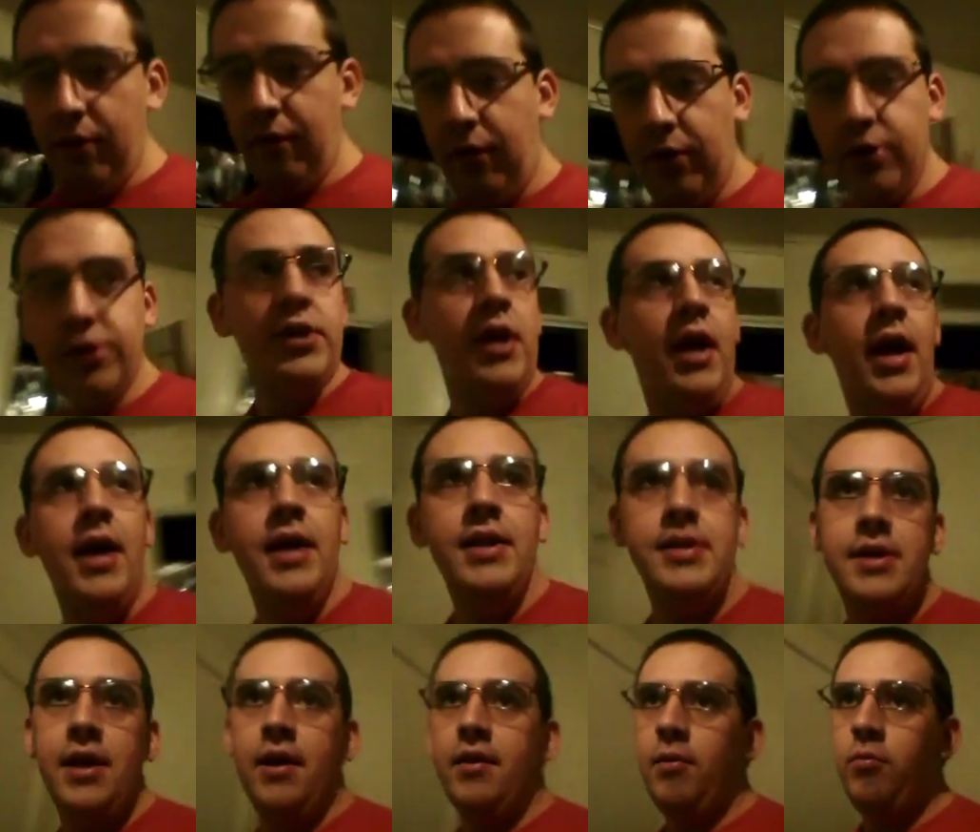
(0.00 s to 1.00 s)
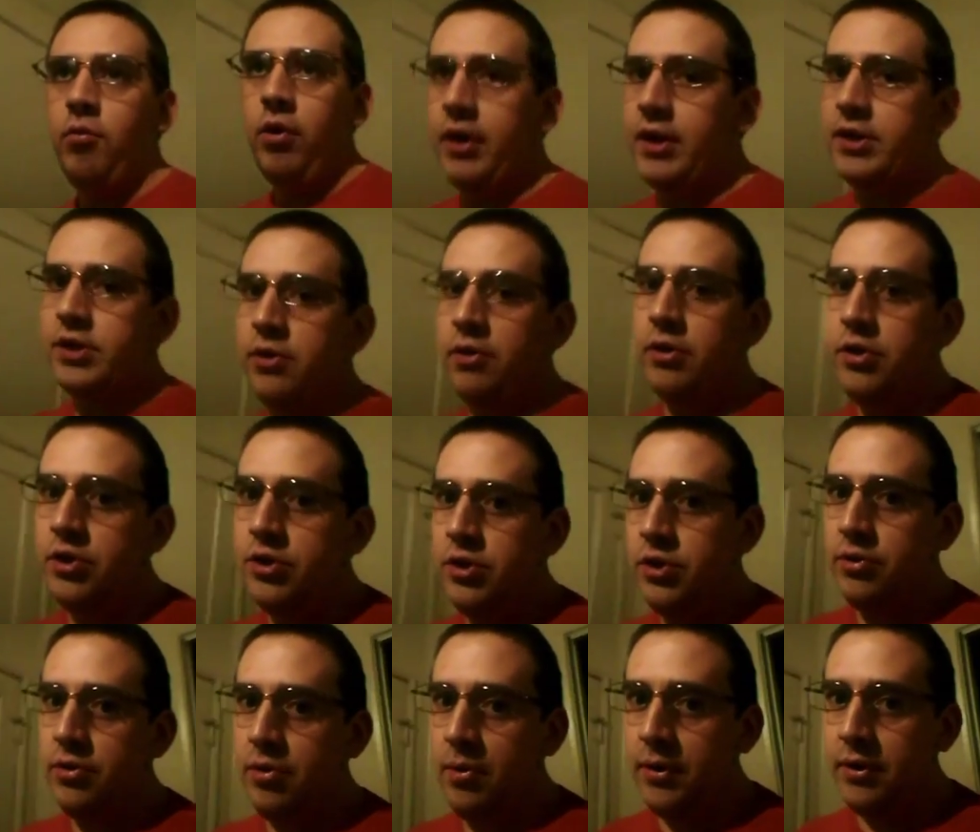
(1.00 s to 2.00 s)
Universe and tell them what he's going to
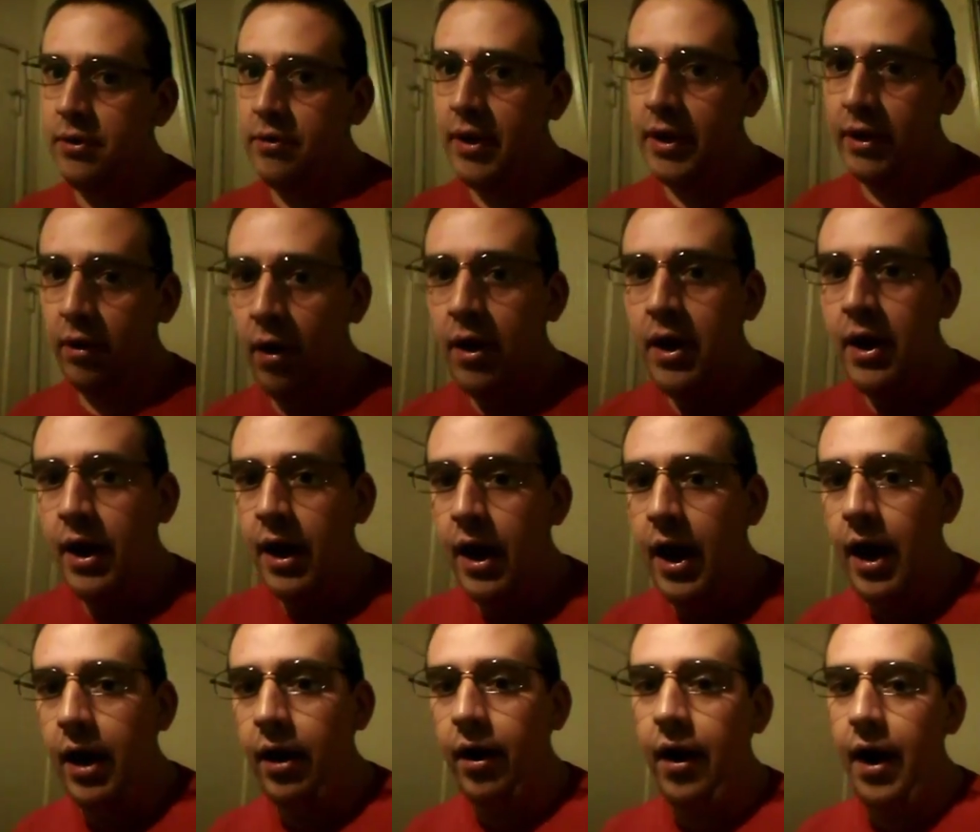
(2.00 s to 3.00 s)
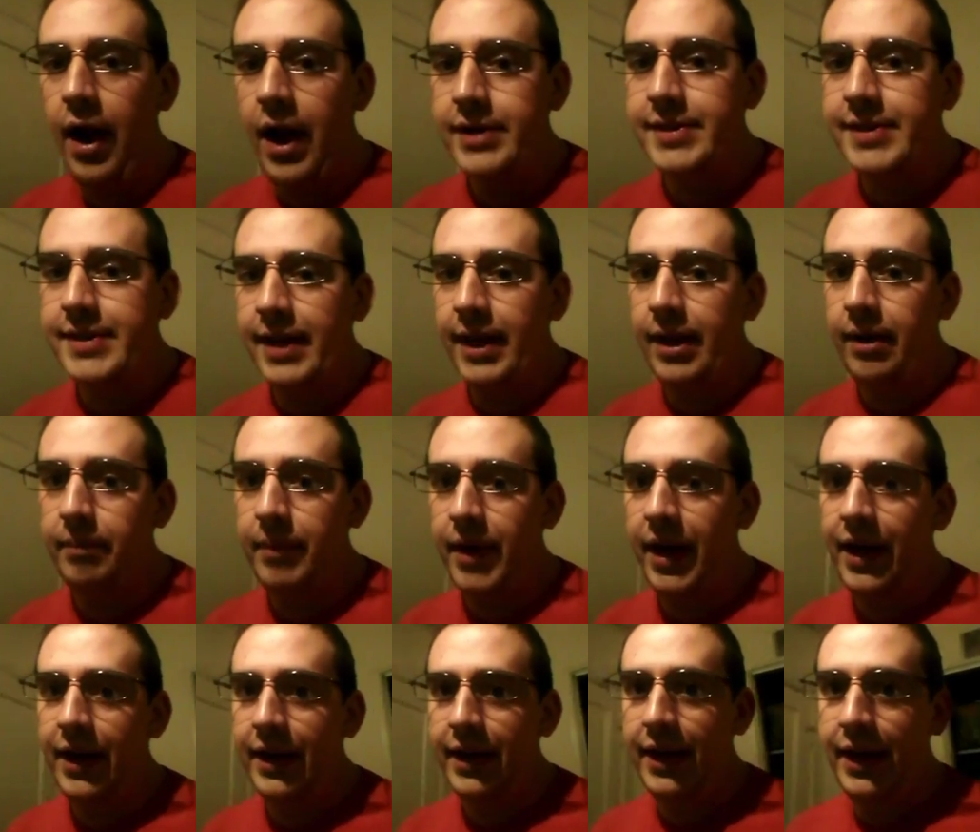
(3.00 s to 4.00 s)
do to Undertaker at
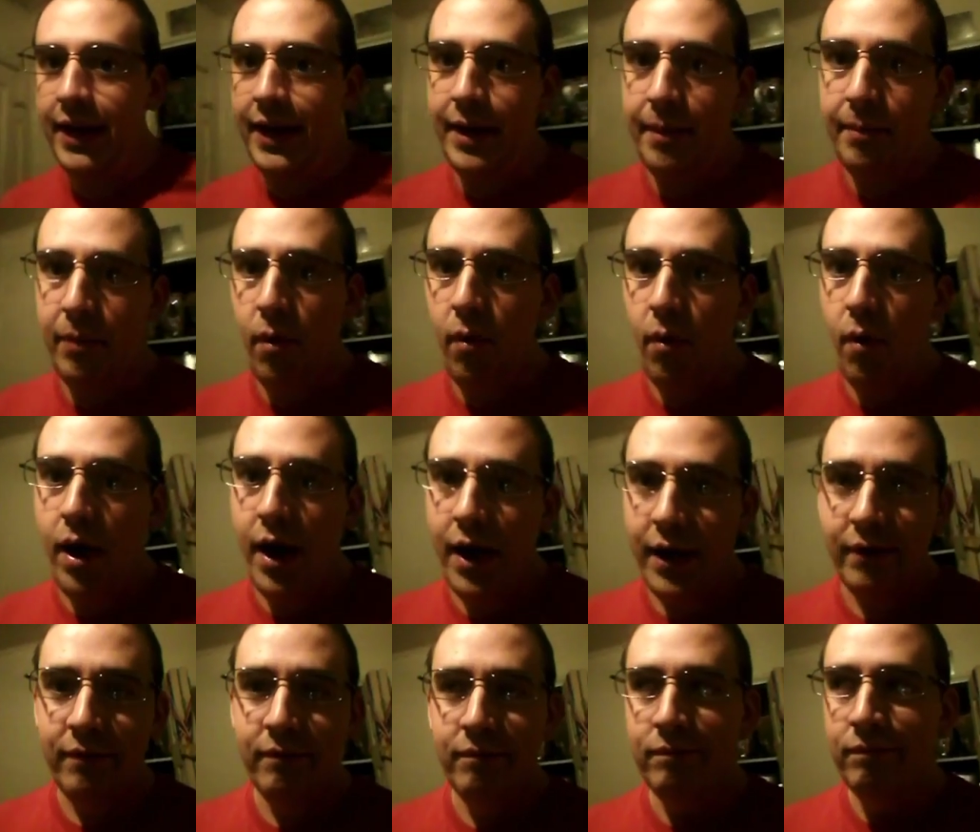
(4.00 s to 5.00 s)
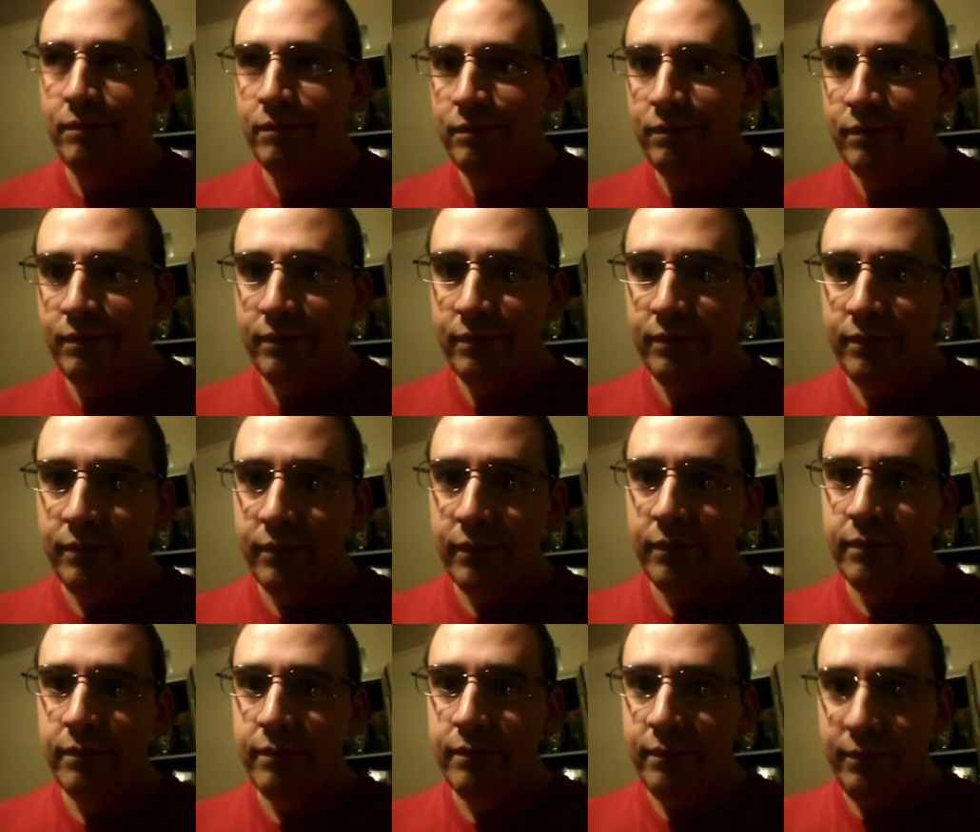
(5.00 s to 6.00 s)
WrestleMania, boy.
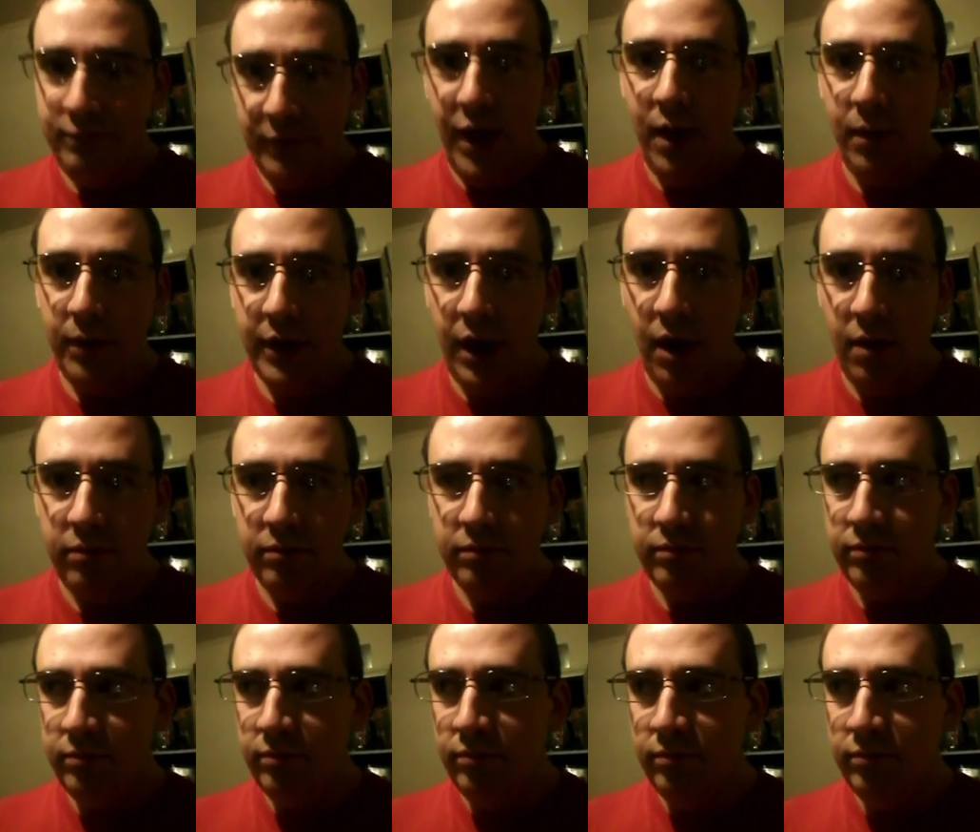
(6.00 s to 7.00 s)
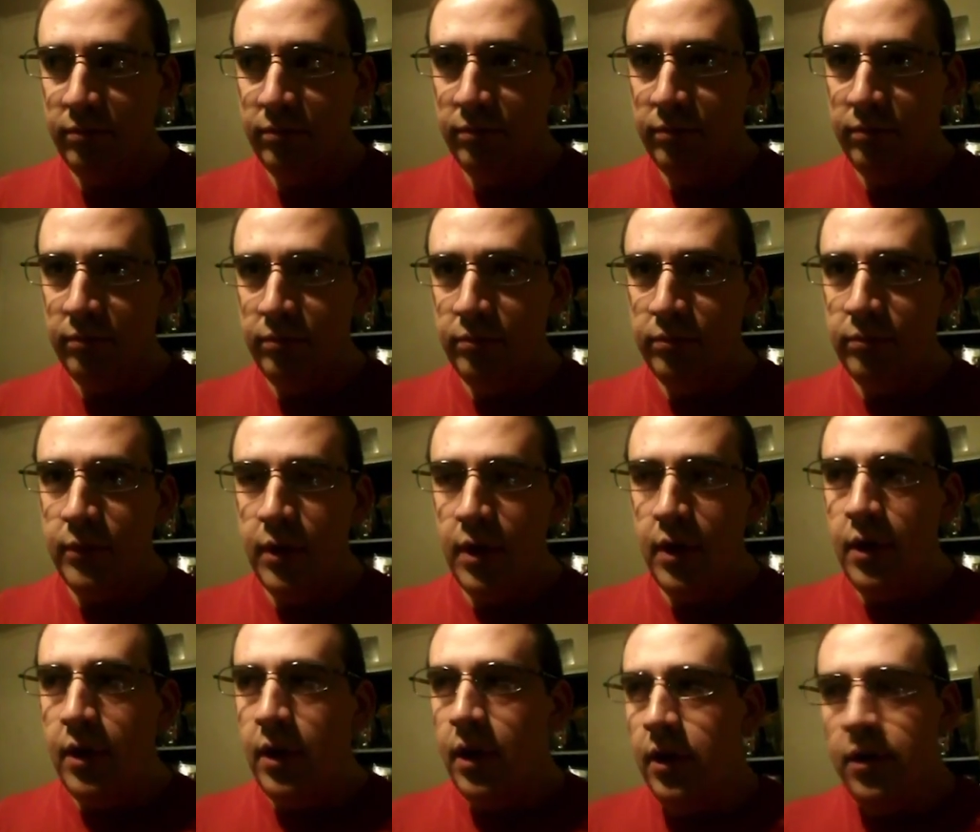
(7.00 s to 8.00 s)
Here we go.
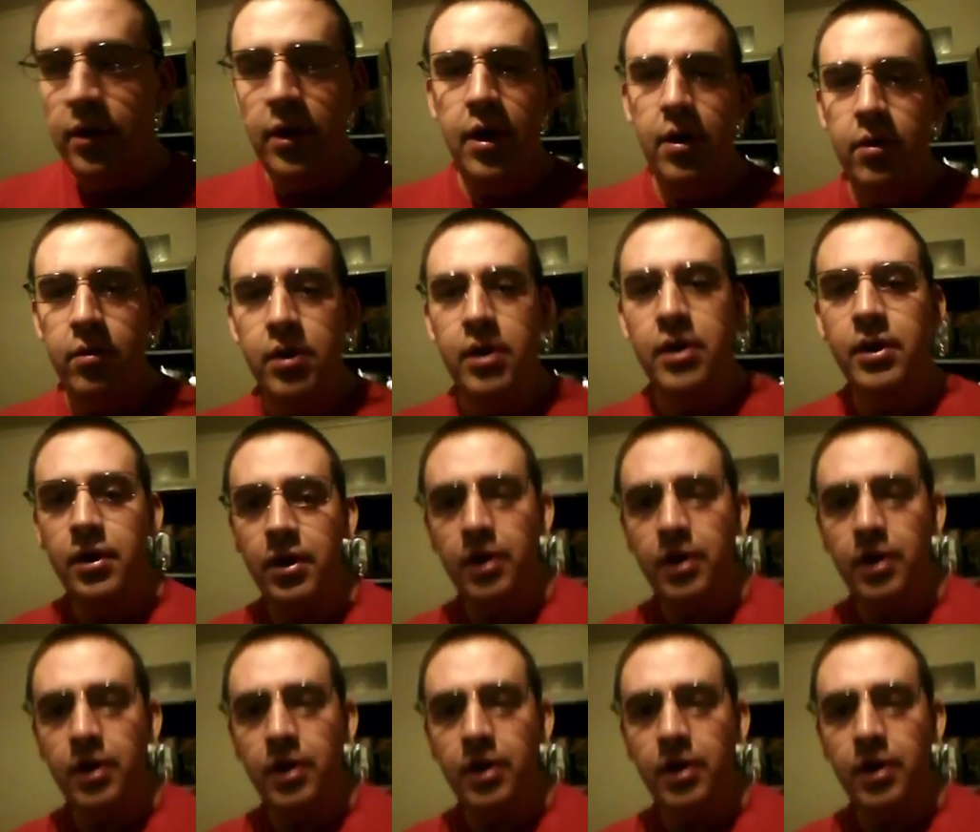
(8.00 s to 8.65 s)
New